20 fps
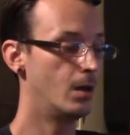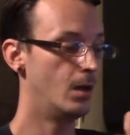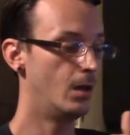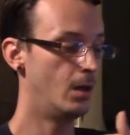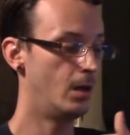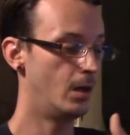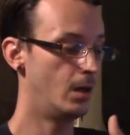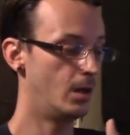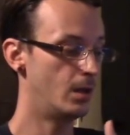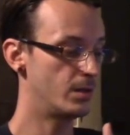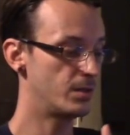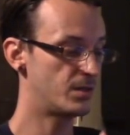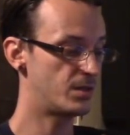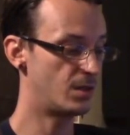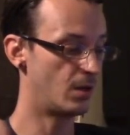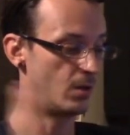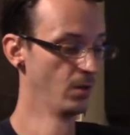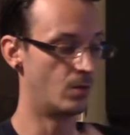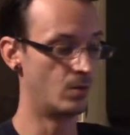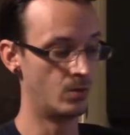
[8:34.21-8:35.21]
Uh,
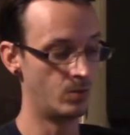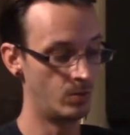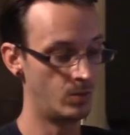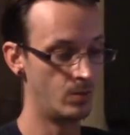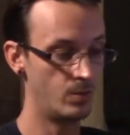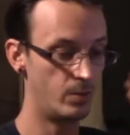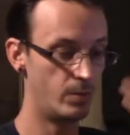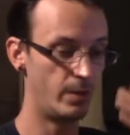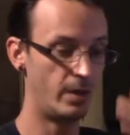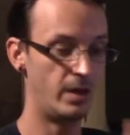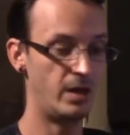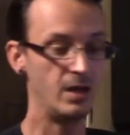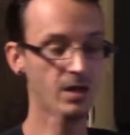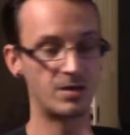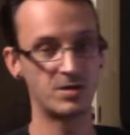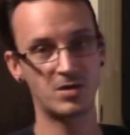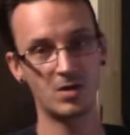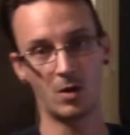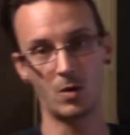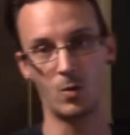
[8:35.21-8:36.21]
so he
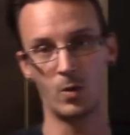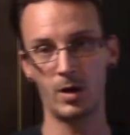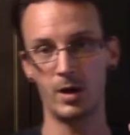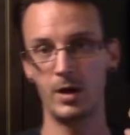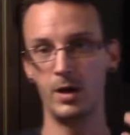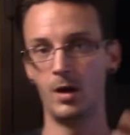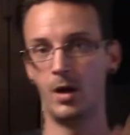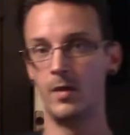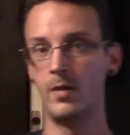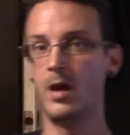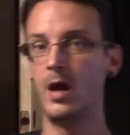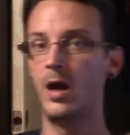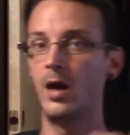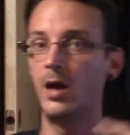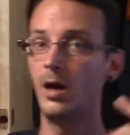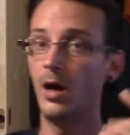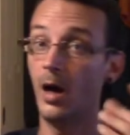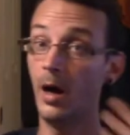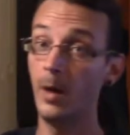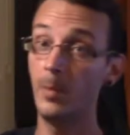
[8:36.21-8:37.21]
can start working on
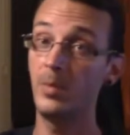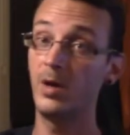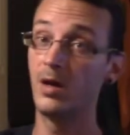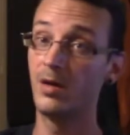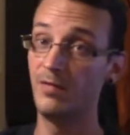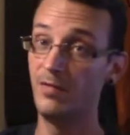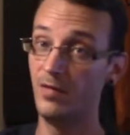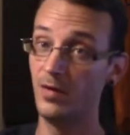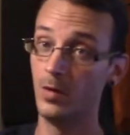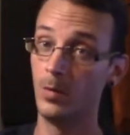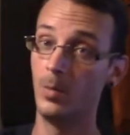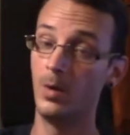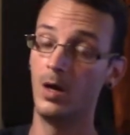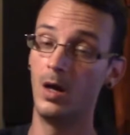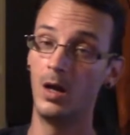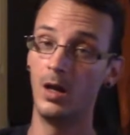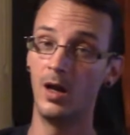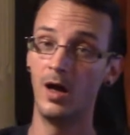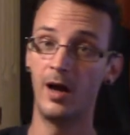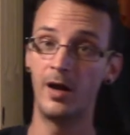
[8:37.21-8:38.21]
that. I'm going to film
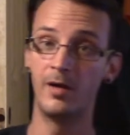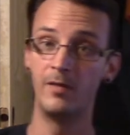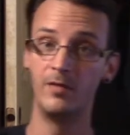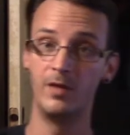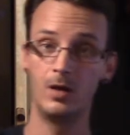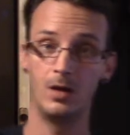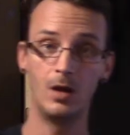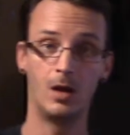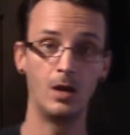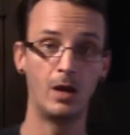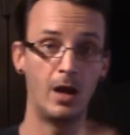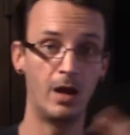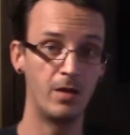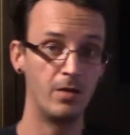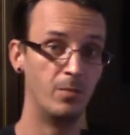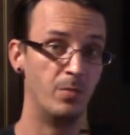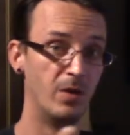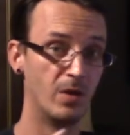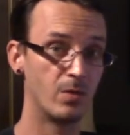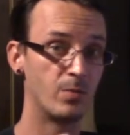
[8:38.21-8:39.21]
a lot of it, a lot of
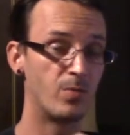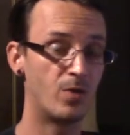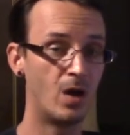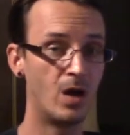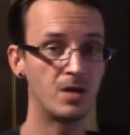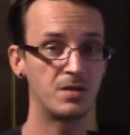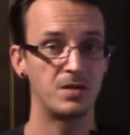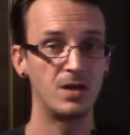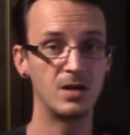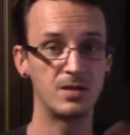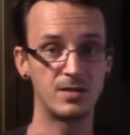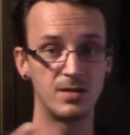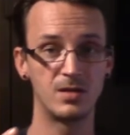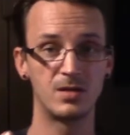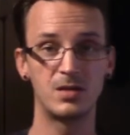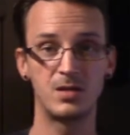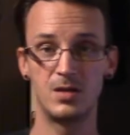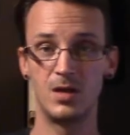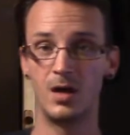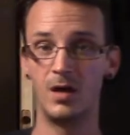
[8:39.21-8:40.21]
the build process and
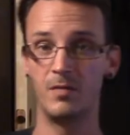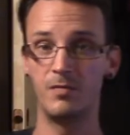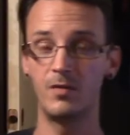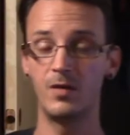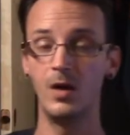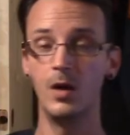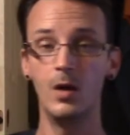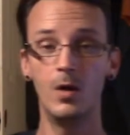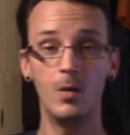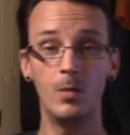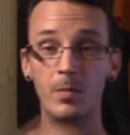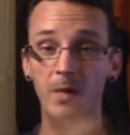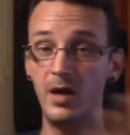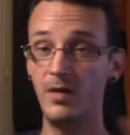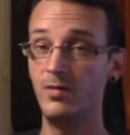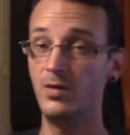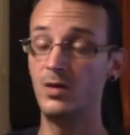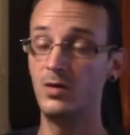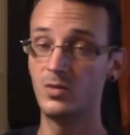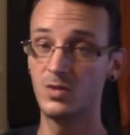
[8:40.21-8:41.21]
stuff. May
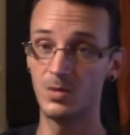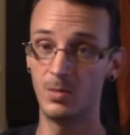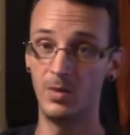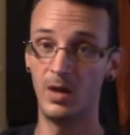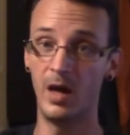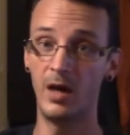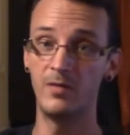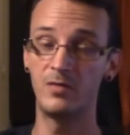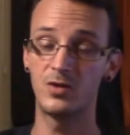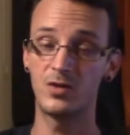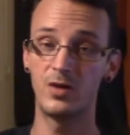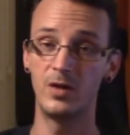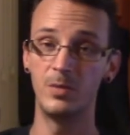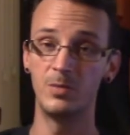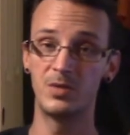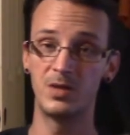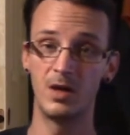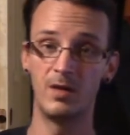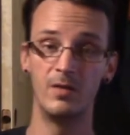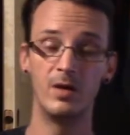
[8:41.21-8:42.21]
even do some live
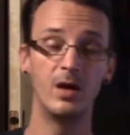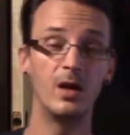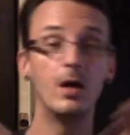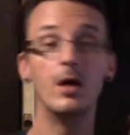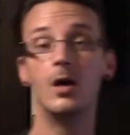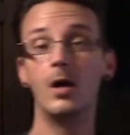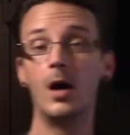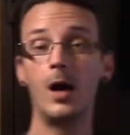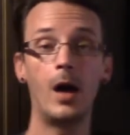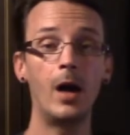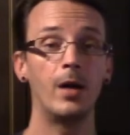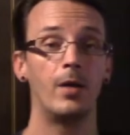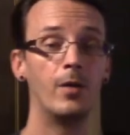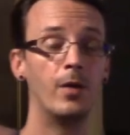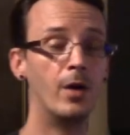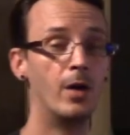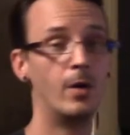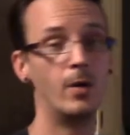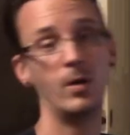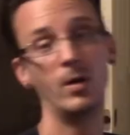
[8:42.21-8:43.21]
streams of it. I don't
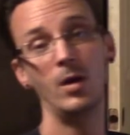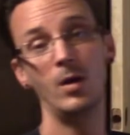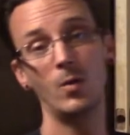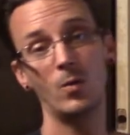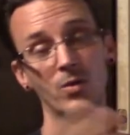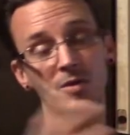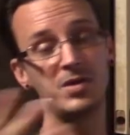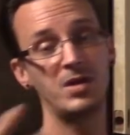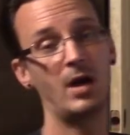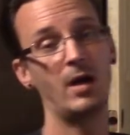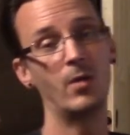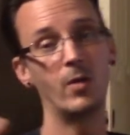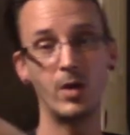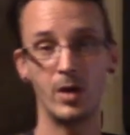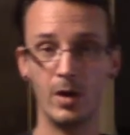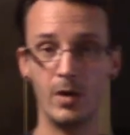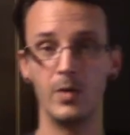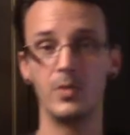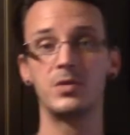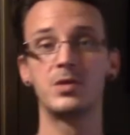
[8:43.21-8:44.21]
know. We'll see how it
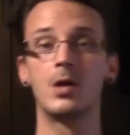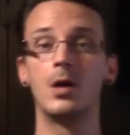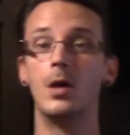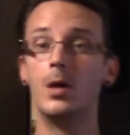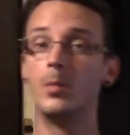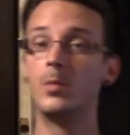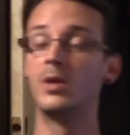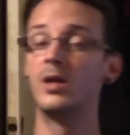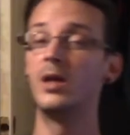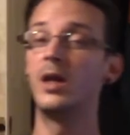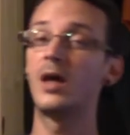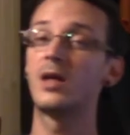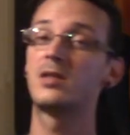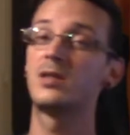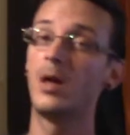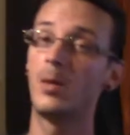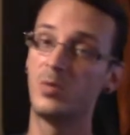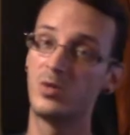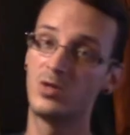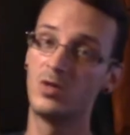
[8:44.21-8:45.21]
goes. The next
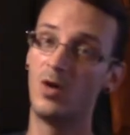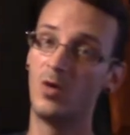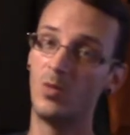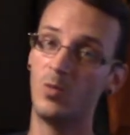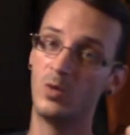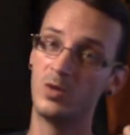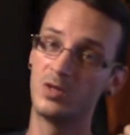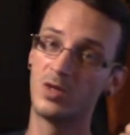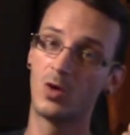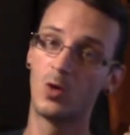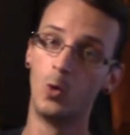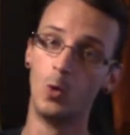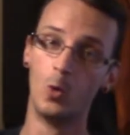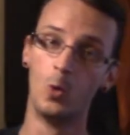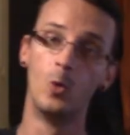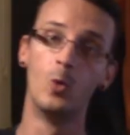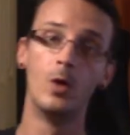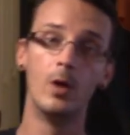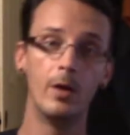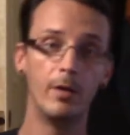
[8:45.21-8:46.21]
episode was the
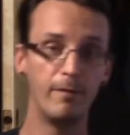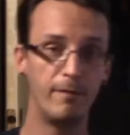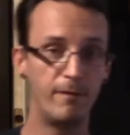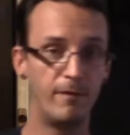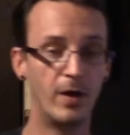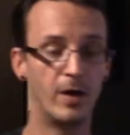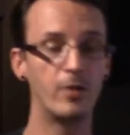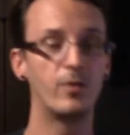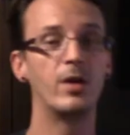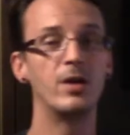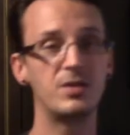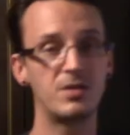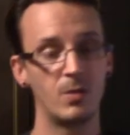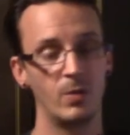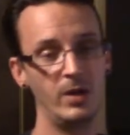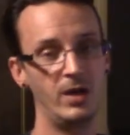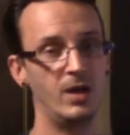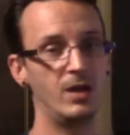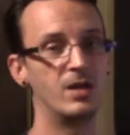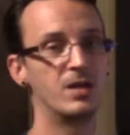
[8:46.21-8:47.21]
cool fundraiser
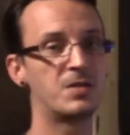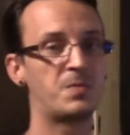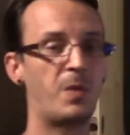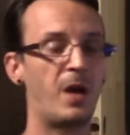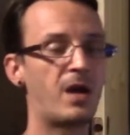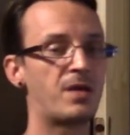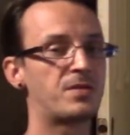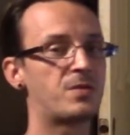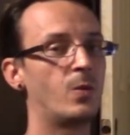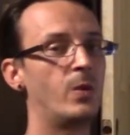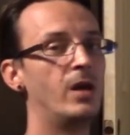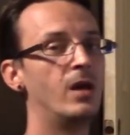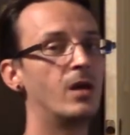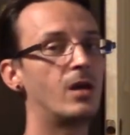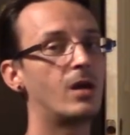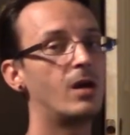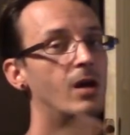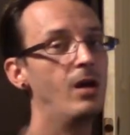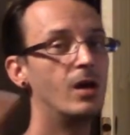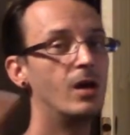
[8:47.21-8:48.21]
we did this past week.